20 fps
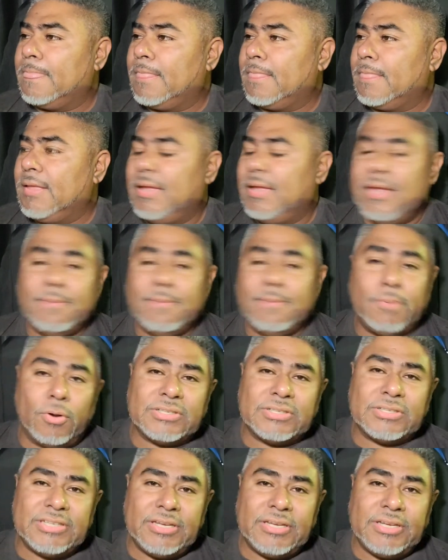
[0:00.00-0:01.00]
he broke the
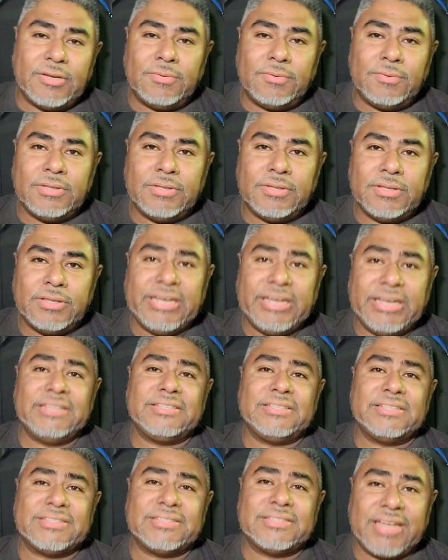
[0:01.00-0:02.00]
seal. Needless
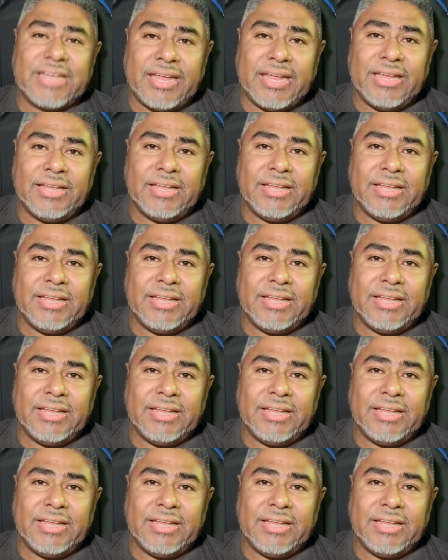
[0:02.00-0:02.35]
to say,